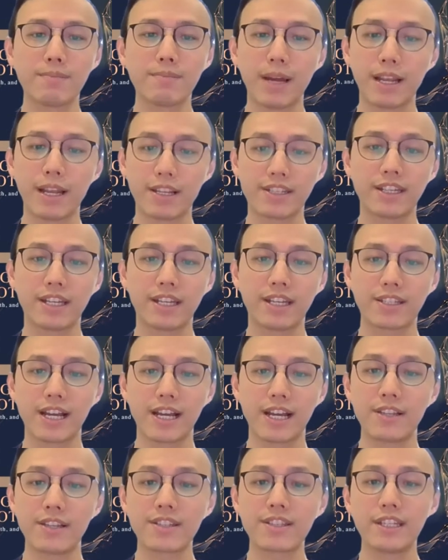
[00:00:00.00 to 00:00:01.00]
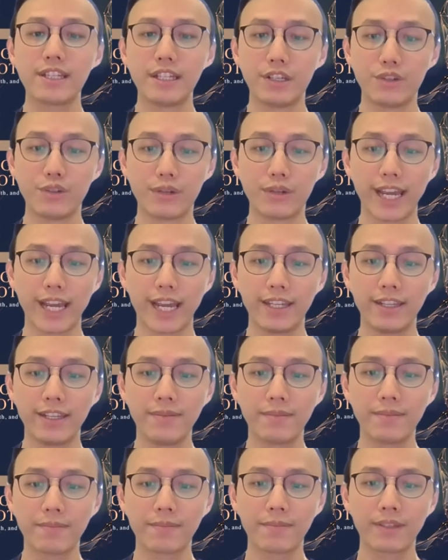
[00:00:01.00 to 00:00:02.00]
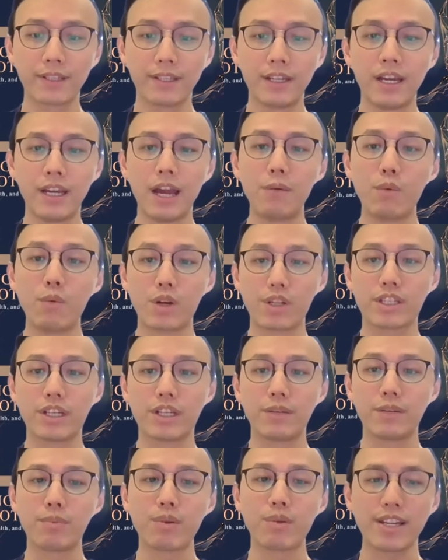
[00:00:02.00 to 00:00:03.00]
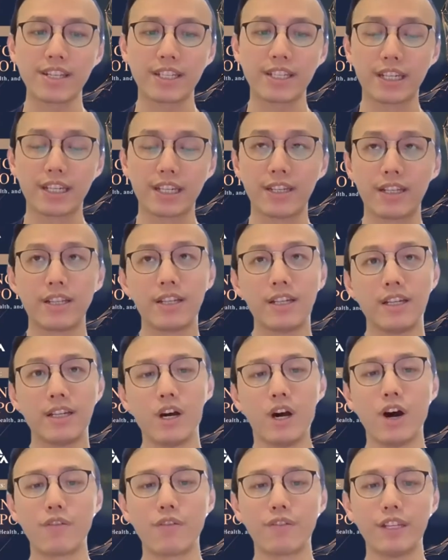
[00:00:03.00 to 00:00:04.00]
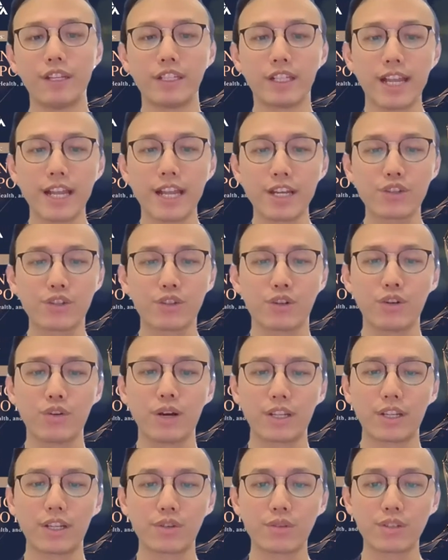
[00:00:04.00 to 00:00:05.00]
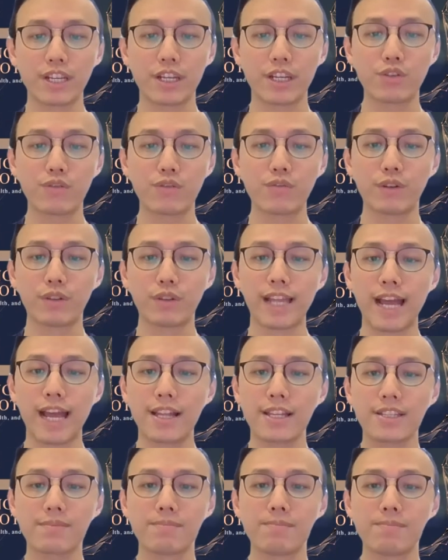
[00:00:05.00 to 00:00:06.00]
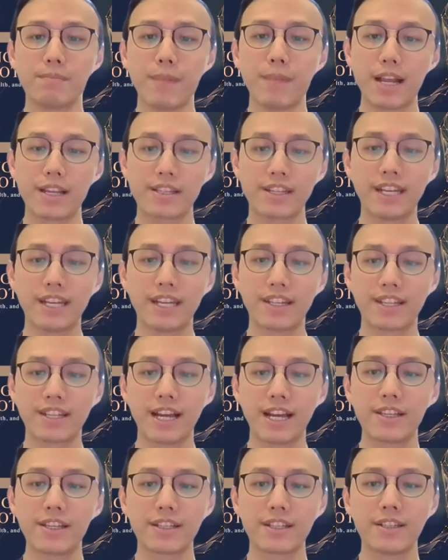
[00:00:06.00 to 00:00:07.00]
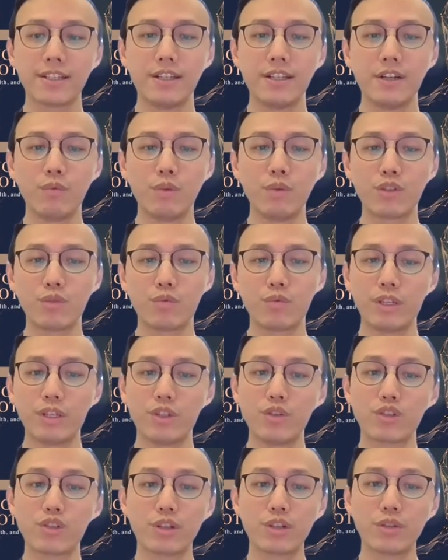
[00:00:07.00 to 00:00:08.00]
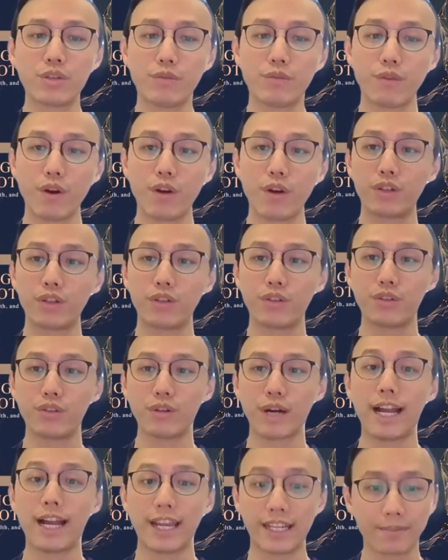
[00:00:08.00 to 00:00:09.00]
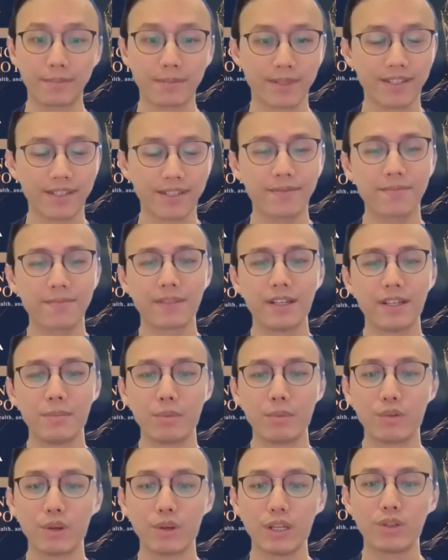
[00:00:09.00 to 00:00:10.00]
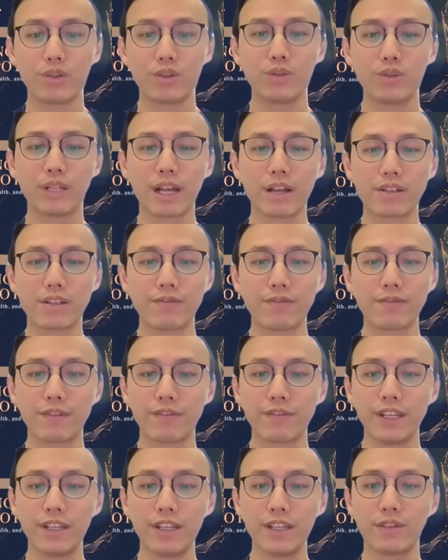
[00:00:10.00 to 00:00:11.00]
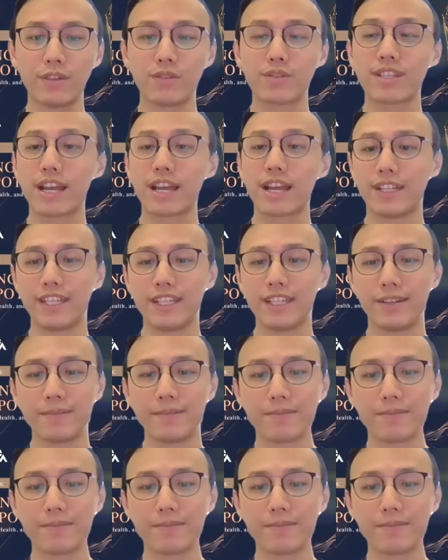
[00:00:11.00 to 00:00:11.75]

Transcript: Medicine and Science in the UK and was the president of International Association for Dance, Medicine and Science, which we usually refer to IADMS, between 2015 to 17.